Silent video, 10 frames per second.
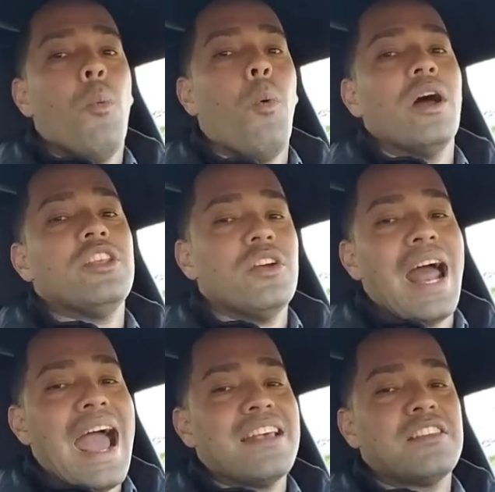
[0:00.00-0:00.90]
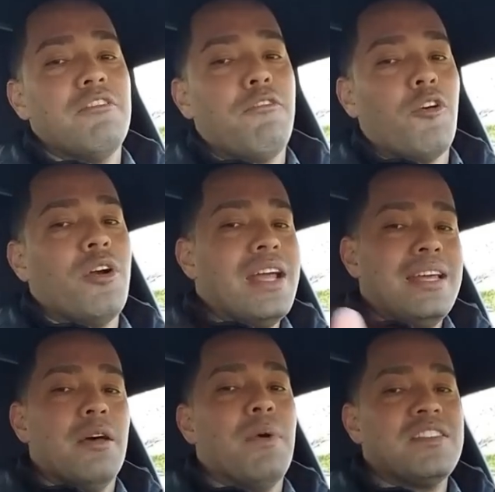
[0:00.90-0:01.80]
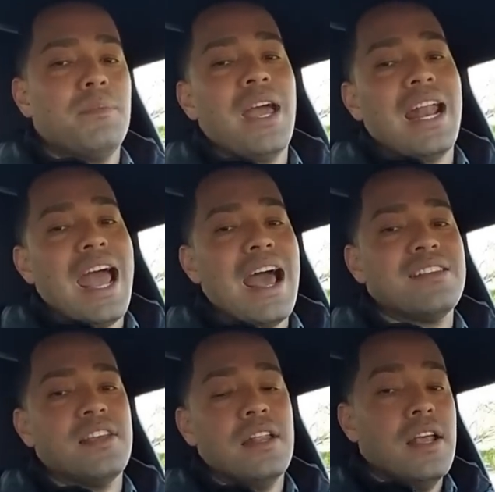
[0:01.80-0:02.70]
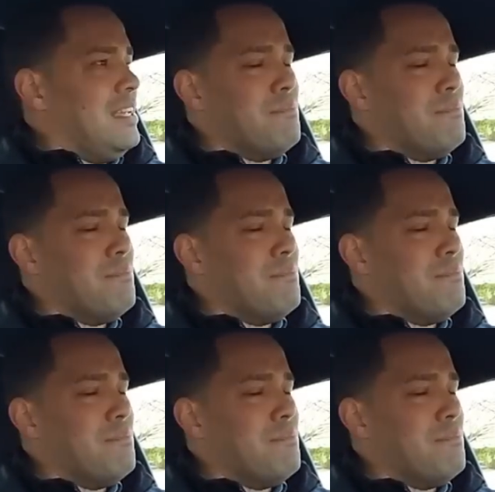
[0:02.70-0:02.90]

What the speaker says: What you're asking for, the Mazda Miata has it.